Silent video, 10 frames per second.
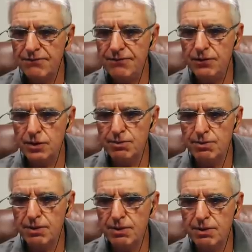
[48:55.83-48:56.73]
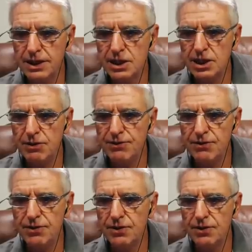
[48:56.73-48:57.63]
footer please, lower
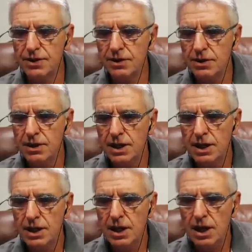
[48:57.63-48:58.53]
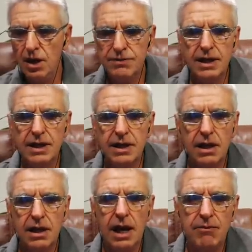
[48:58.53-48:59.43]
third. I think
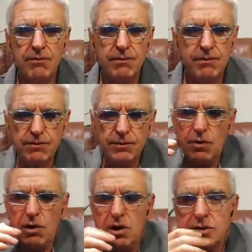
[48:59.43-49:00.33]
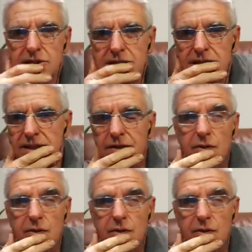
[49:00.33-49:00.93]
you answered in the